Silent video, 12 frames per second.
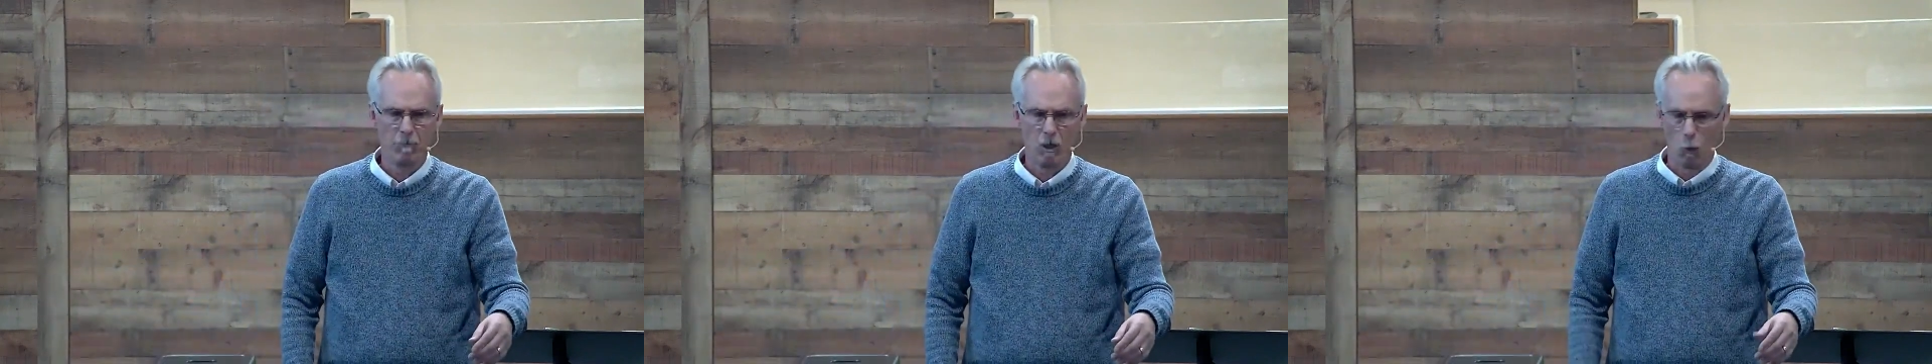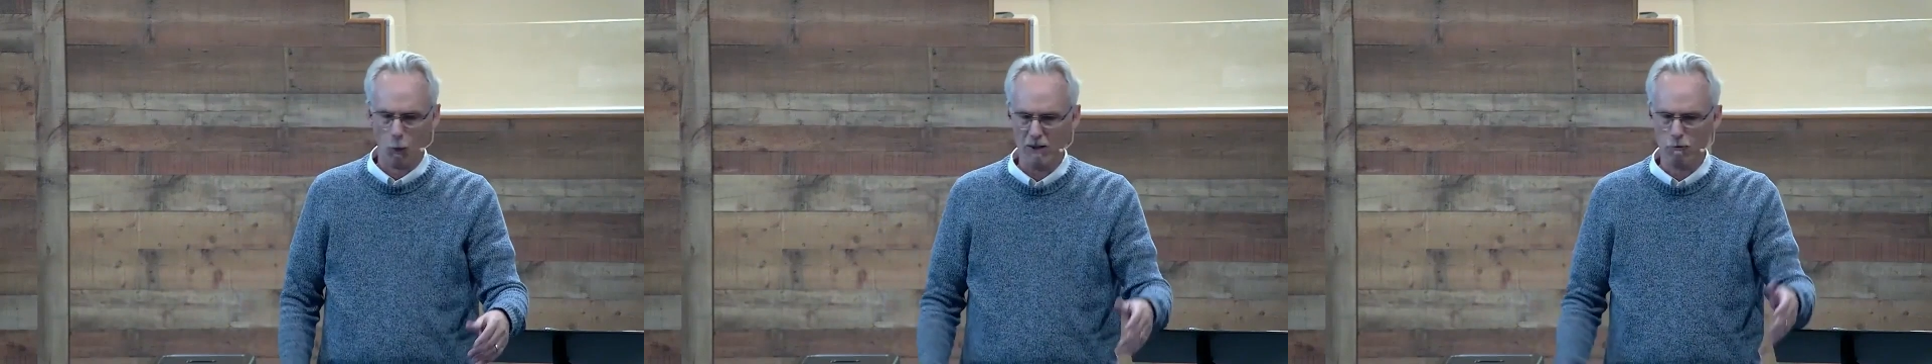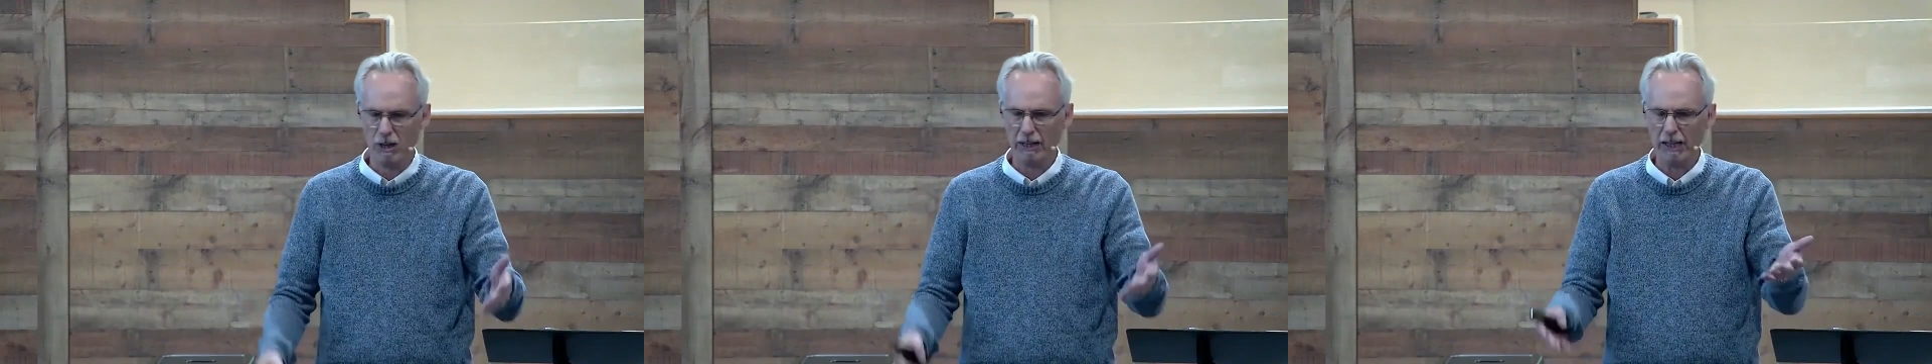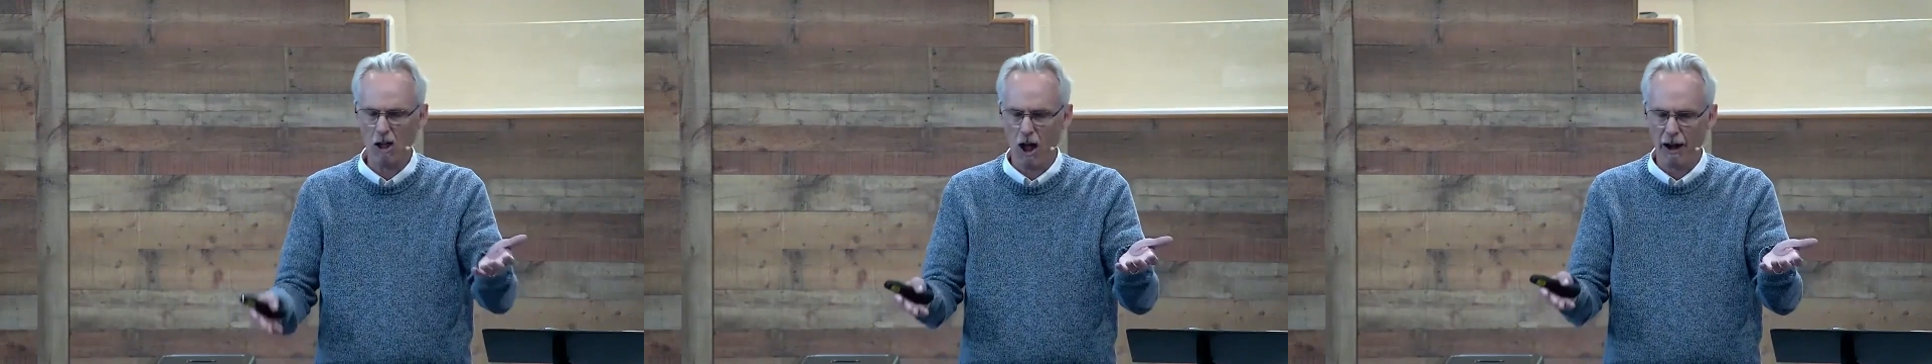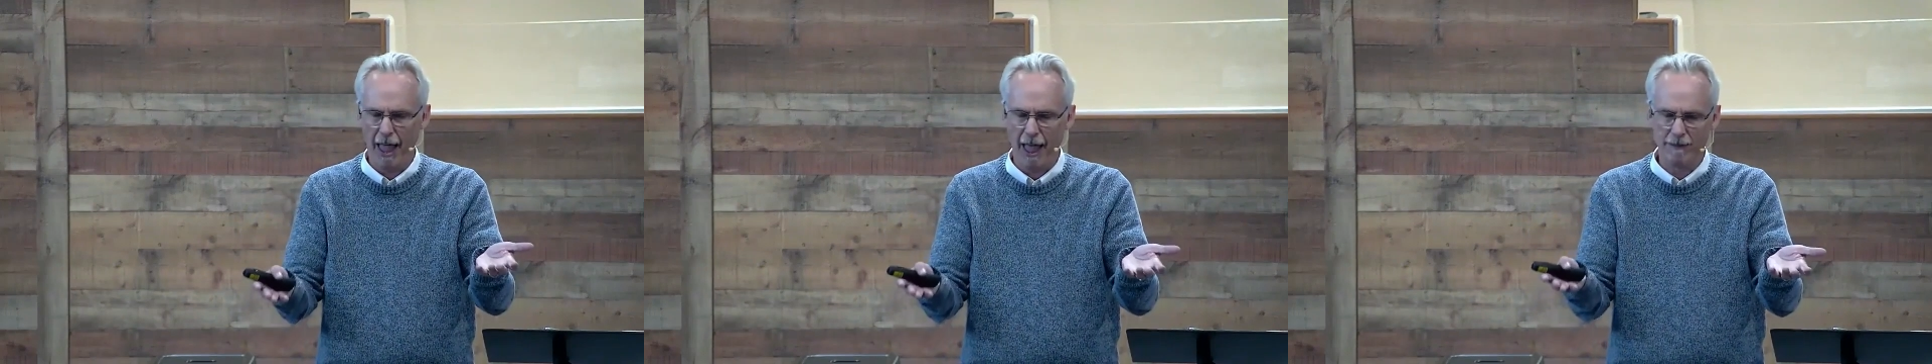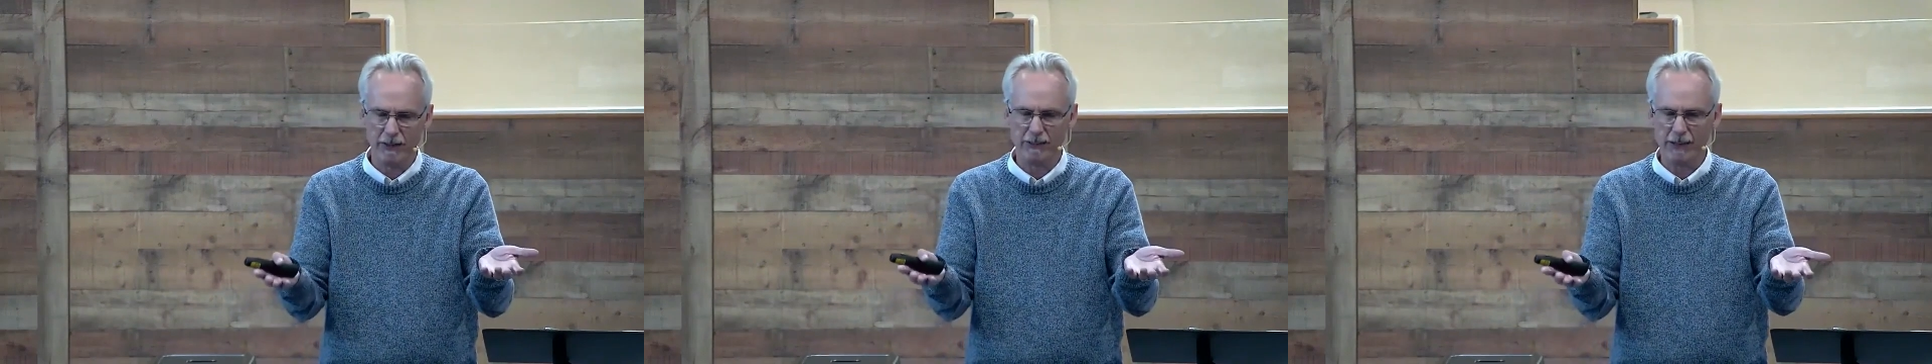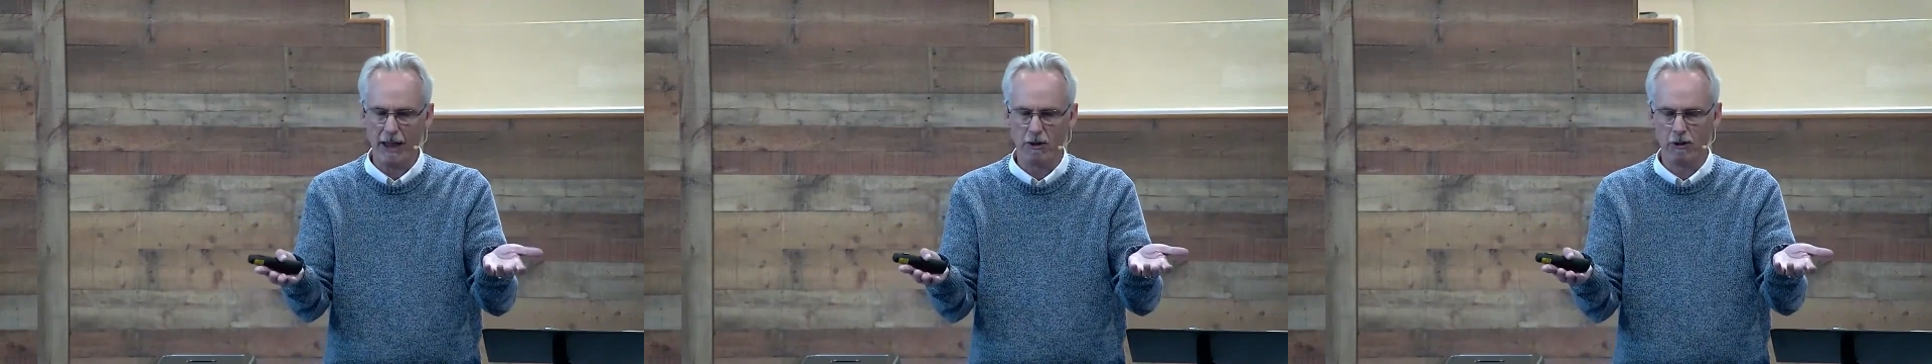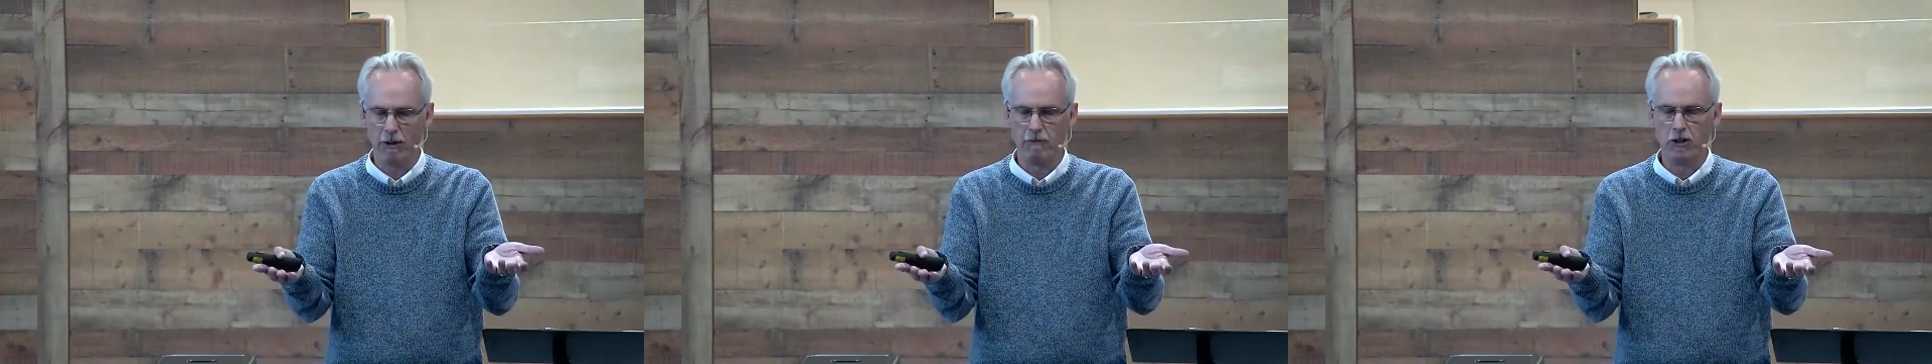We really ought to have a
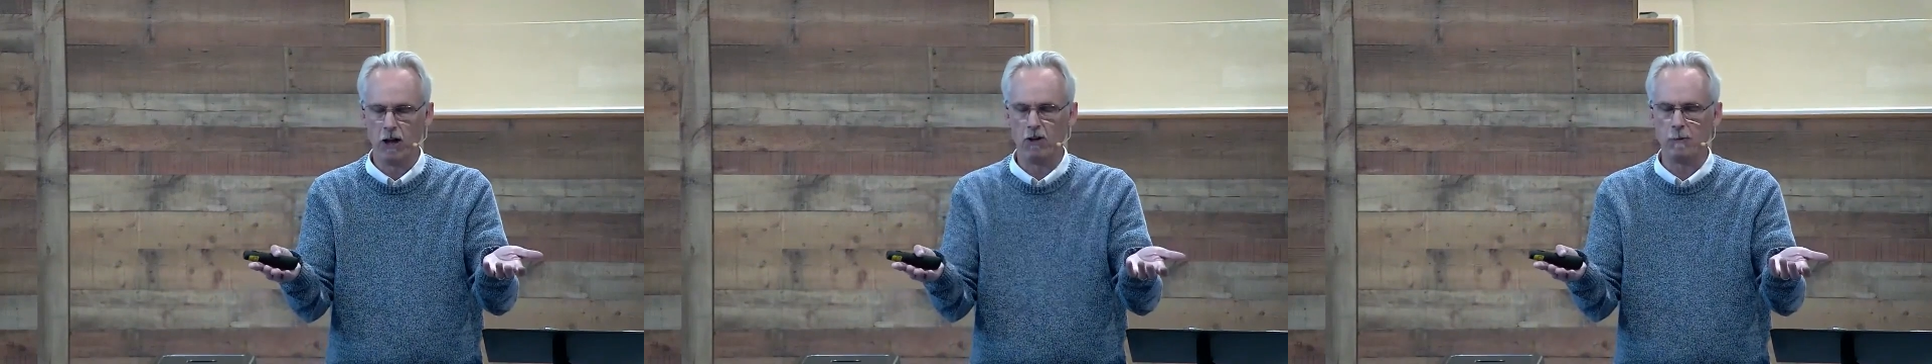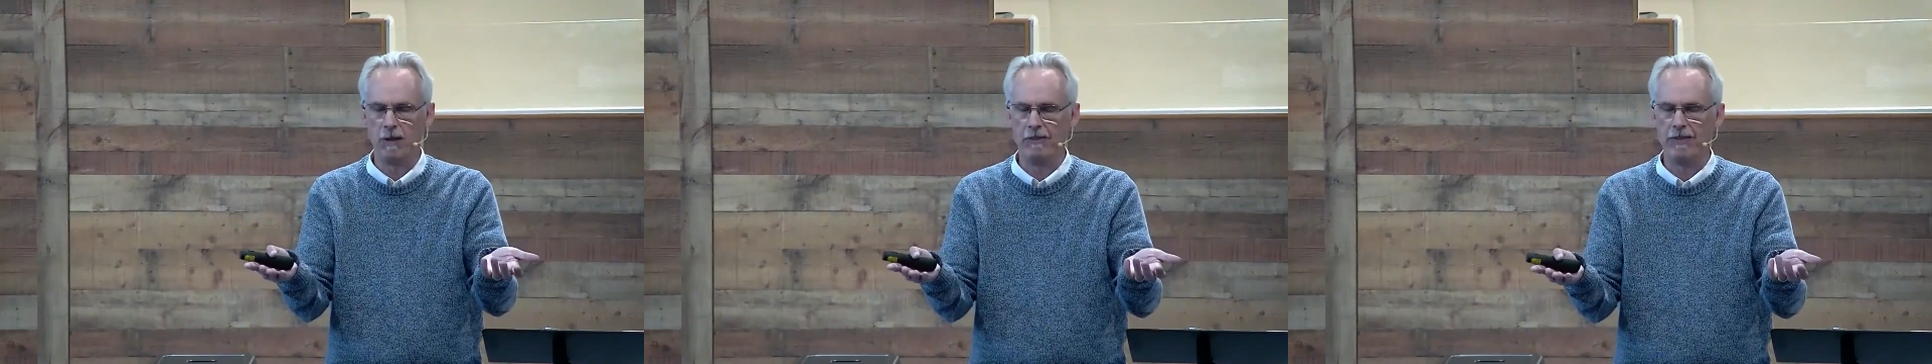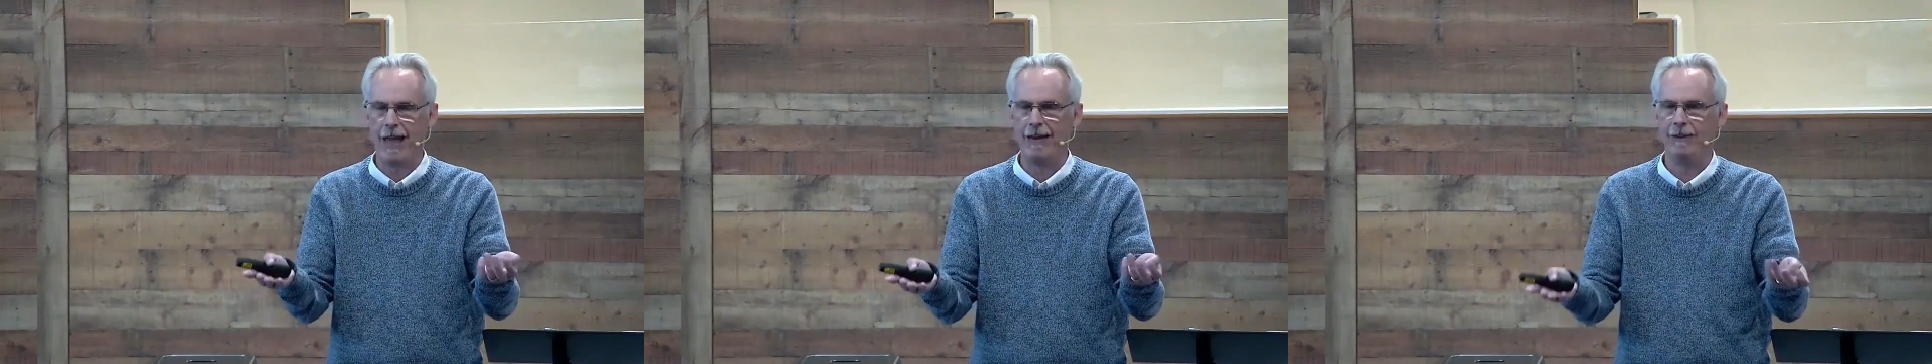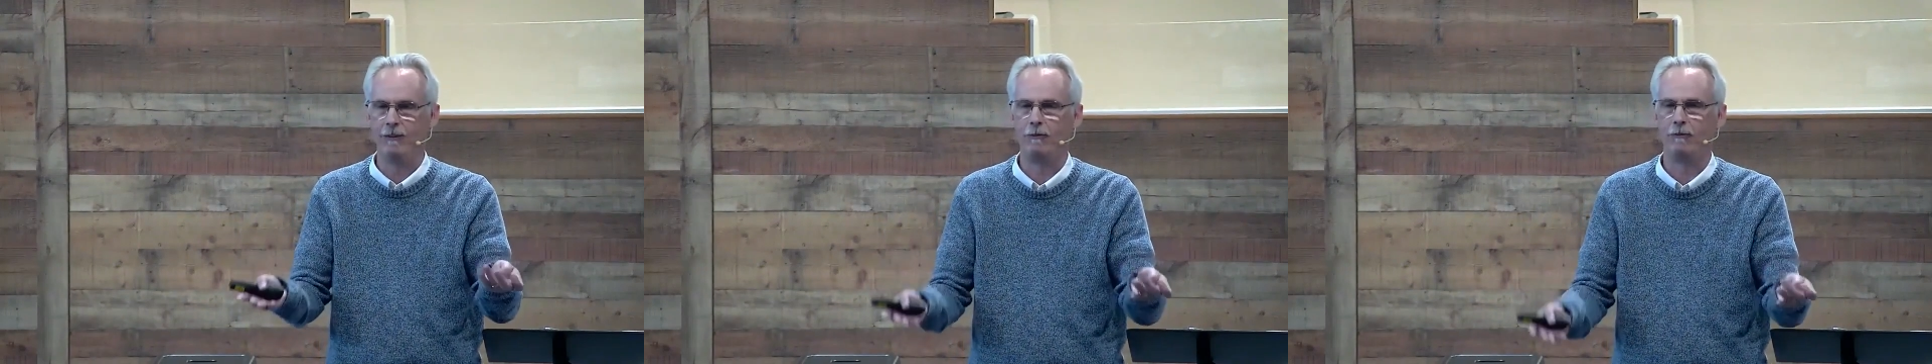standard of judgment that is